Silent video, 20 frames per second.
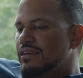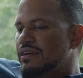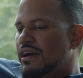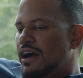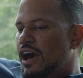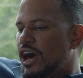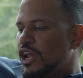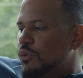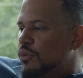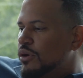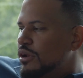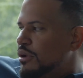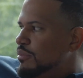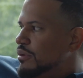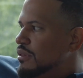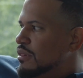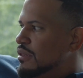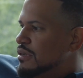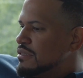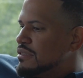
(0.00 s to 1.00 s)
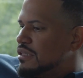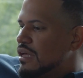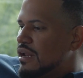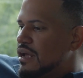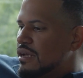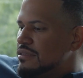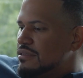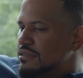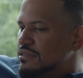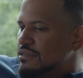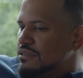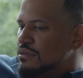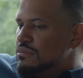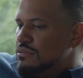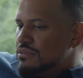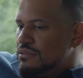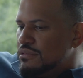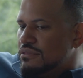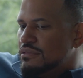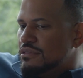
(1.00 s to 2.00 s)
I don't want to be looked at as
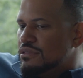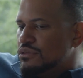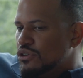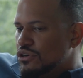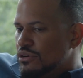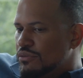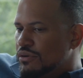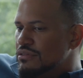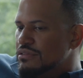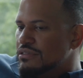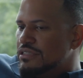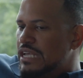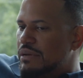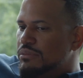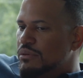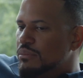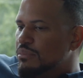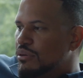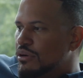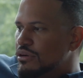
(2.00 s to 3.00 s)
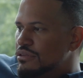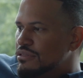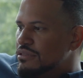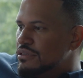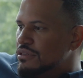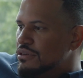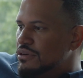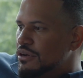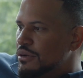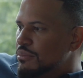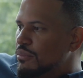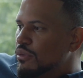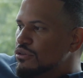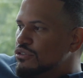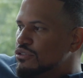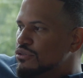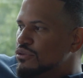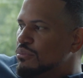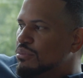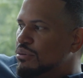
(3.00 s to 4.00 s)
some sort of unstable person or
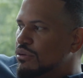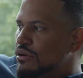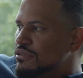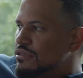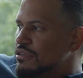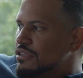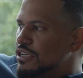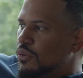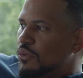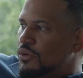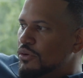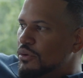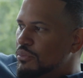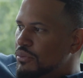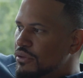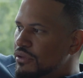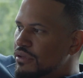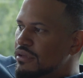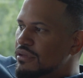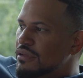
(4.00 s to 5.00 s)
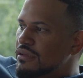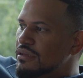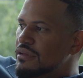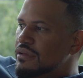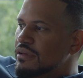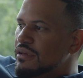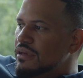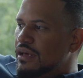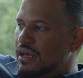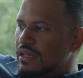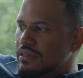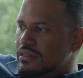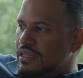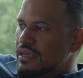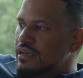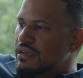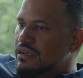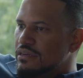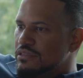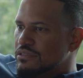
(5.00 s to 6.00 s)
emotional person. I want to be a
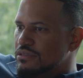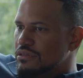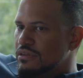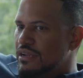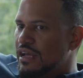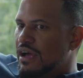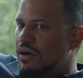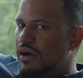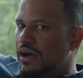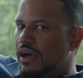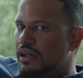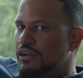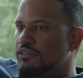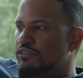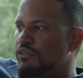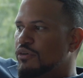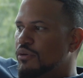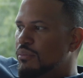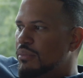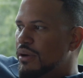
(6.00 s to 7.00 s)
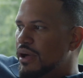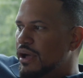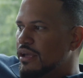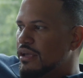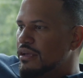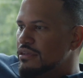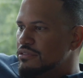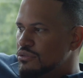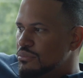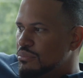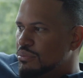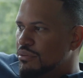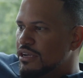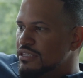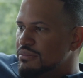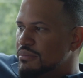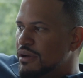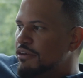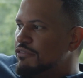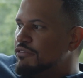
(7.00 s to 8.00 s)
thinker. So now I got to fall back and
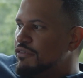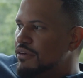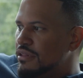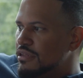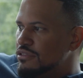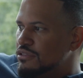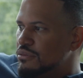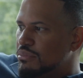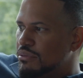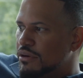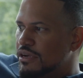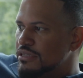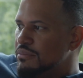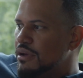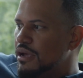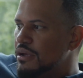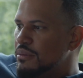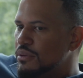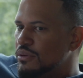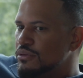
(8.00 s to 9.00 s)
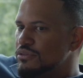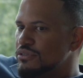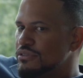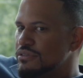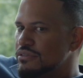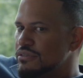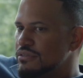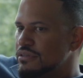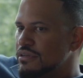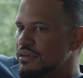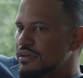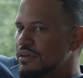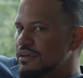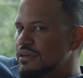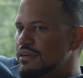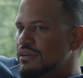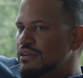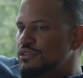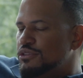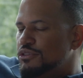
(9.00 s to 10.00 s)
suppress my feelings, suppress my emotions
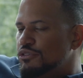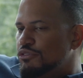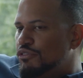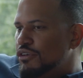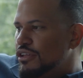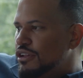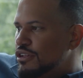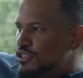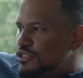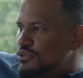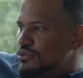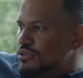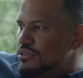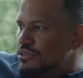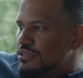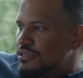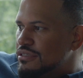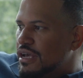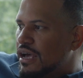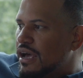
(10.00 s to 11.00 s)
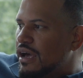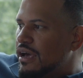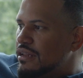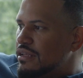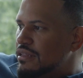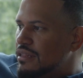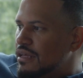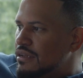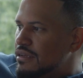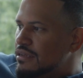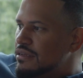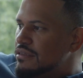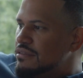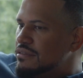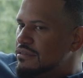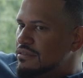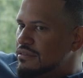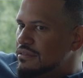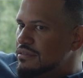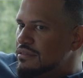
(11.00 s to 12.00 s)
to fit into a society that
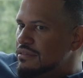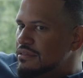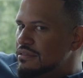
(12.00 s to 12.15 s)
is